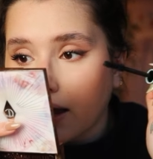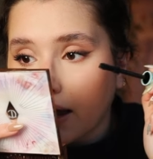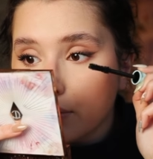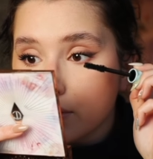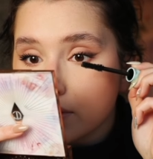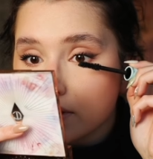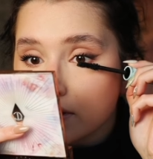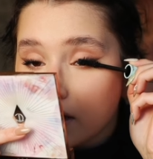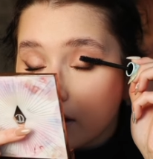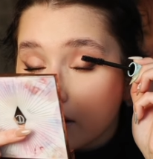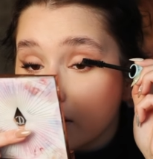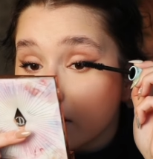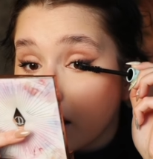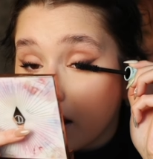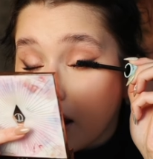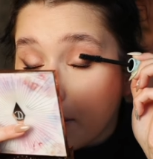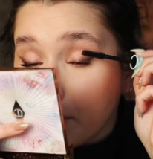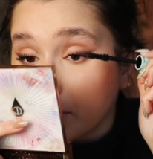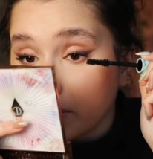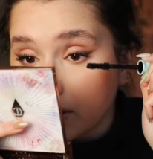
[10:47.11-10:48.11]
I was sick a
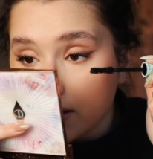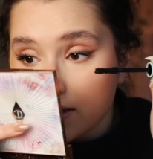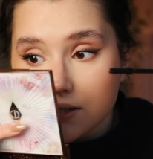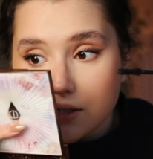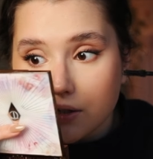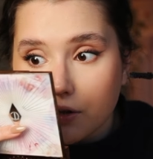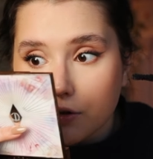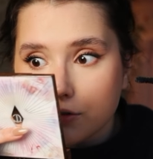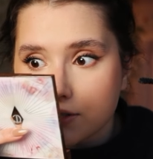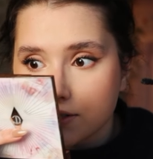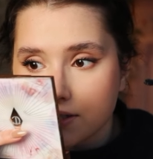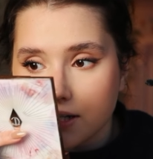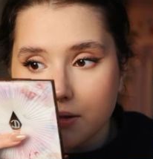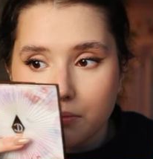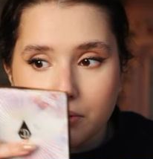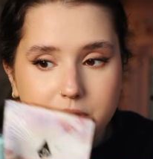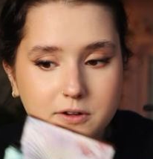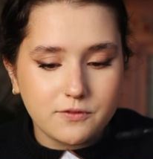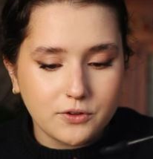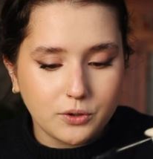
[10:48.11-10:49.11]
couple of days ago. Does
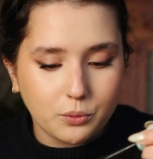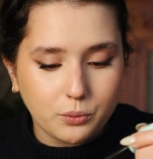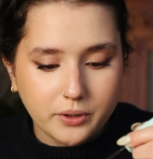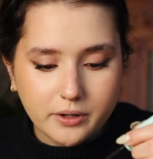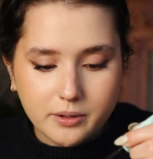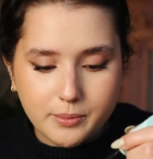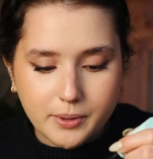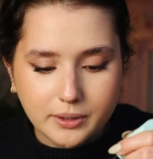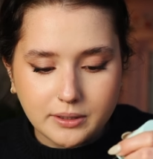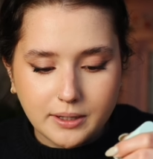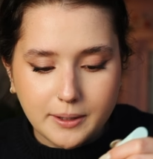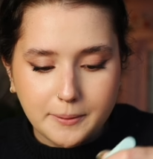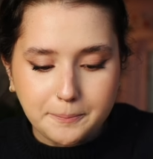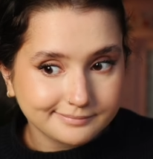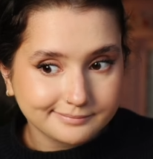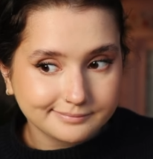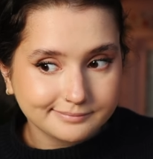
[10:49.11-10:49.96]
anybody feel weird about that?